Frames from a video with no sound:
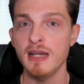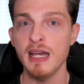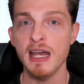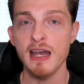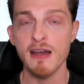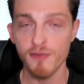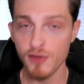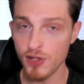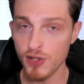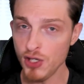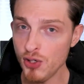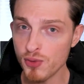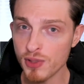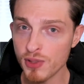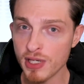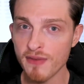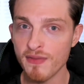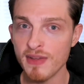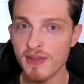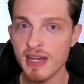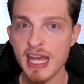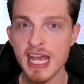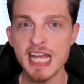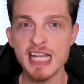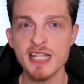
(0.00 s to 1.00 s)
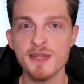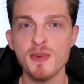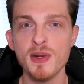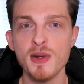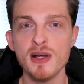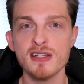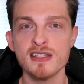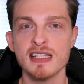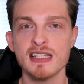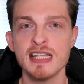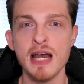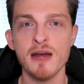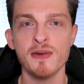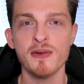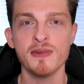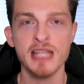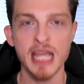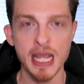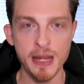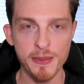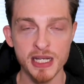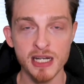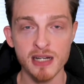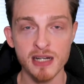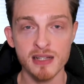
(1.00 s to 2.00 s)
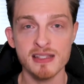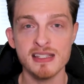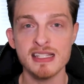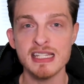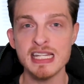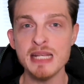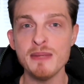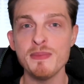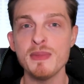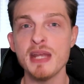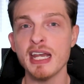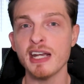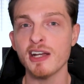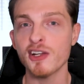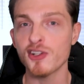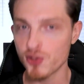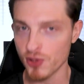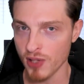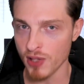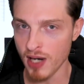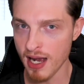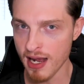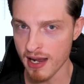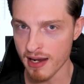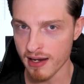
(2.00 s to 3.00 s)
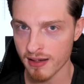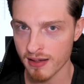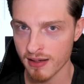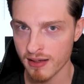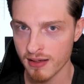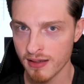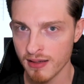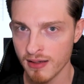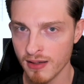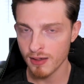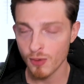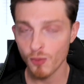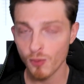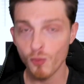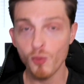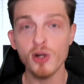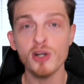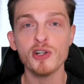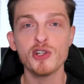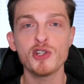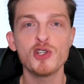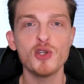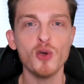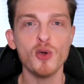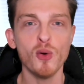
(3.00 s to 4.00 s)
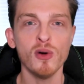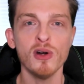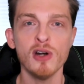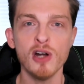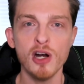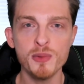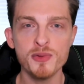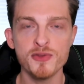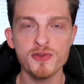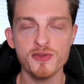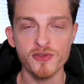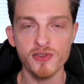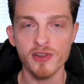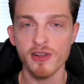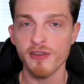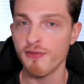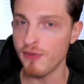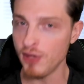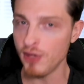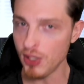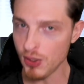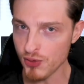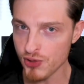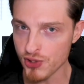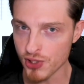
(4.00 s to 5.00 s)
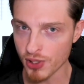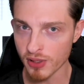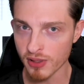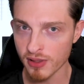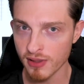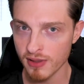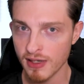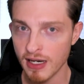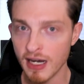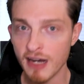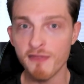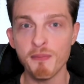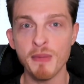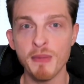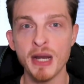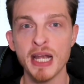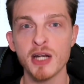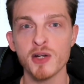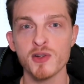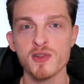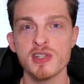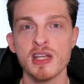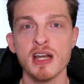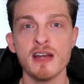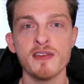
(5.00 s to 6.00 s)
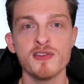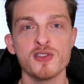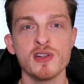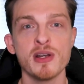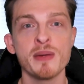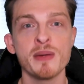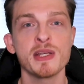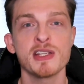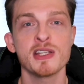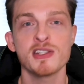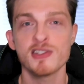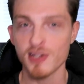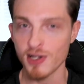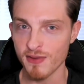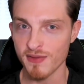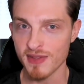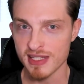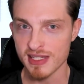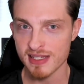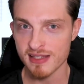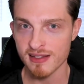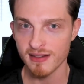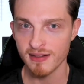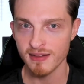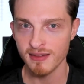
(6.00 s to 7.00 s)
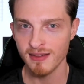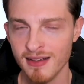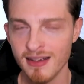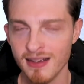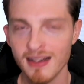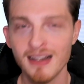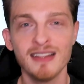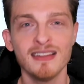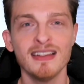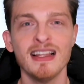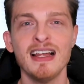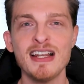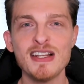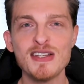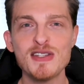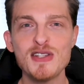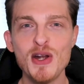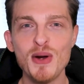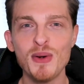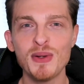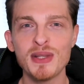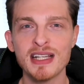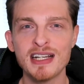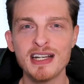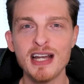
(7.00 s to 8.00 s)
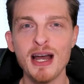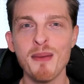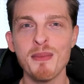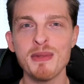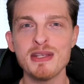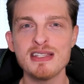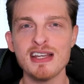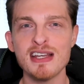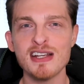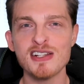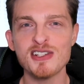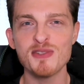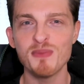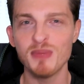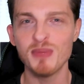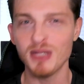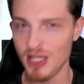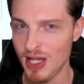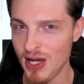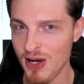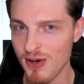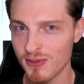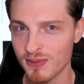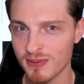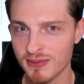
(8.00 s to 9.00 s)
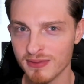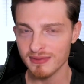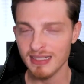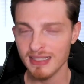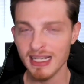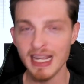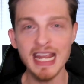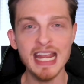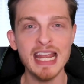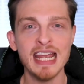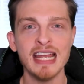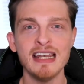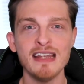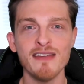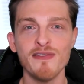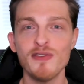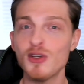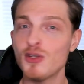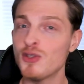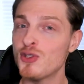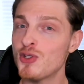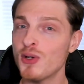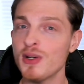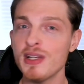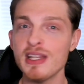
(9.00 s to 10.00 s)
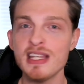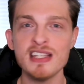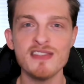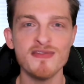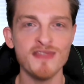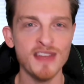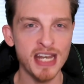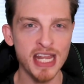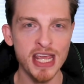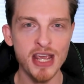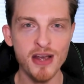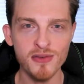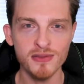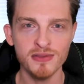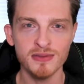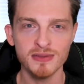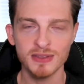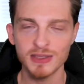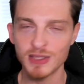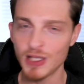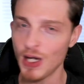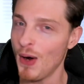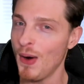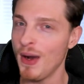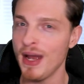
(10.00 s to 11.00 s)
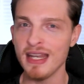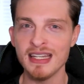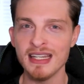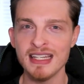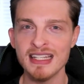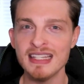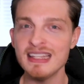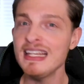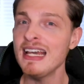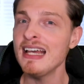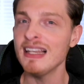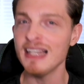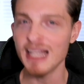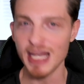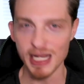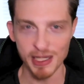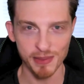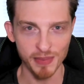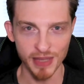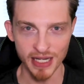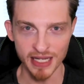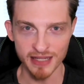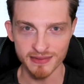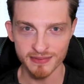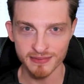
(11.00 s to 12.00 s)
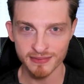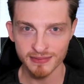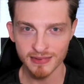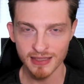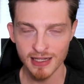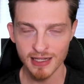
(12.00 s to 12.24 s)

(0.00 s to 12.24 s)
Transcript: Have you given Xbox Cloud Gaming on Steam Deck a try? What are your hopes for the future of Microsoft's streaming service? Let us know in the comment section below. And if you enjoyed this video, go ahead and hit that like button.